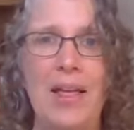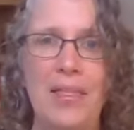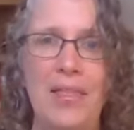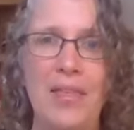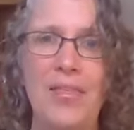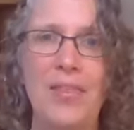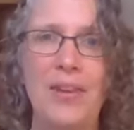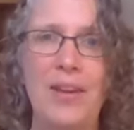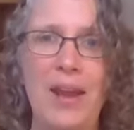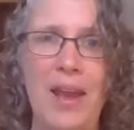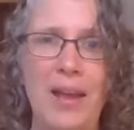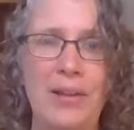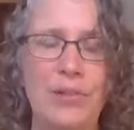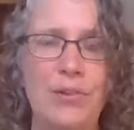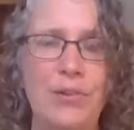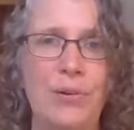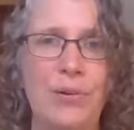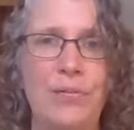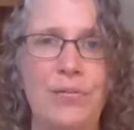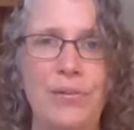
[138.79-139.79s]
that the
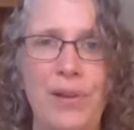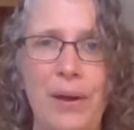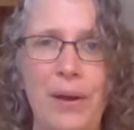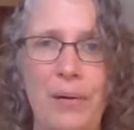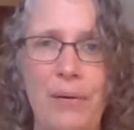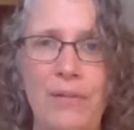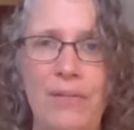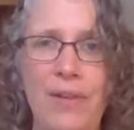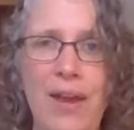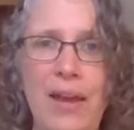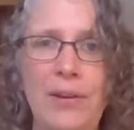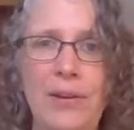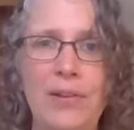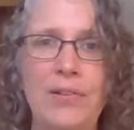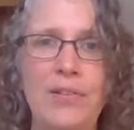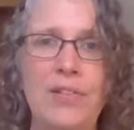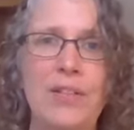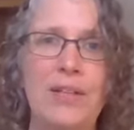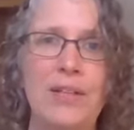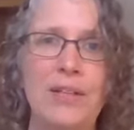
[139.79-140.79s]
natural flow of
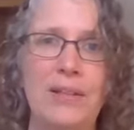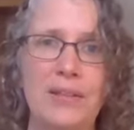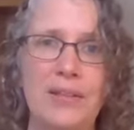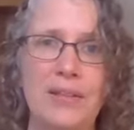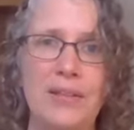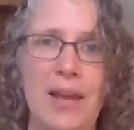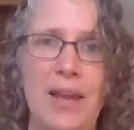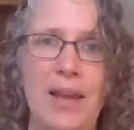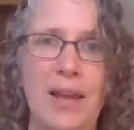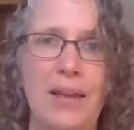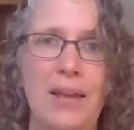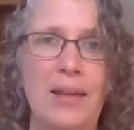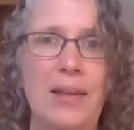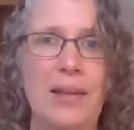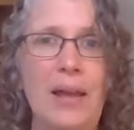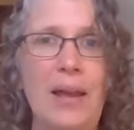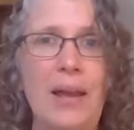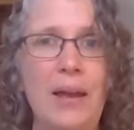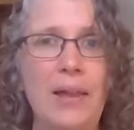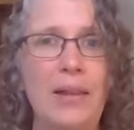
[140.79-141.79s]
energy is saying,
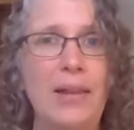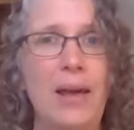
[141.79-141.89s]
yeah,